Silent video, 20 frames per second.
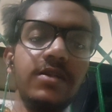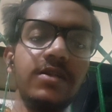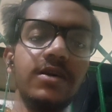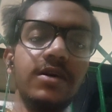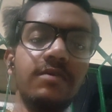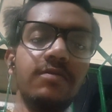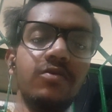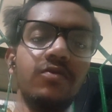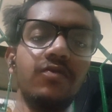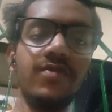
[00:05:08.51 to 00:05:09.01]
the
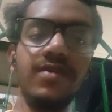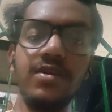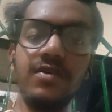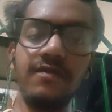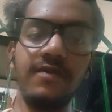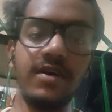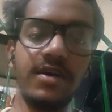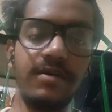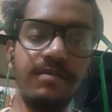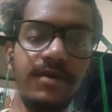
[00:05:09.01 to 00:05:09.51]
approval of
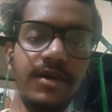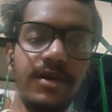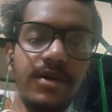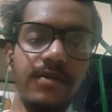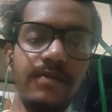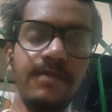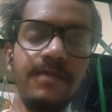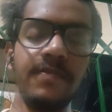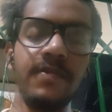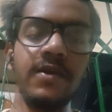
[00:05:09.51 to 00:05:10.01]
RBI.
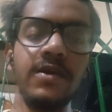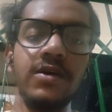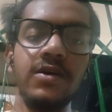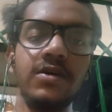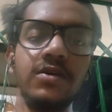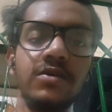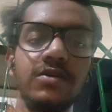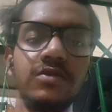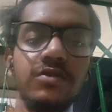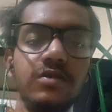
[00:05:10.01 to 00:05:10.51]

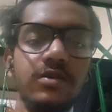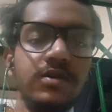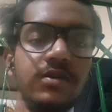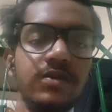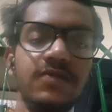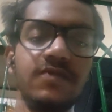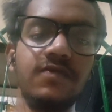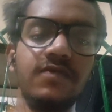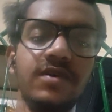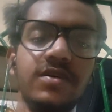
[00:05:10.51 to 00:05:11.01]
So this is
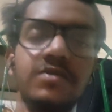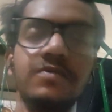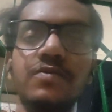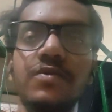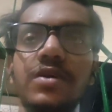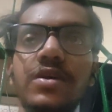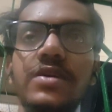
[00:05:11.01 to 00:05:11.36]
first point.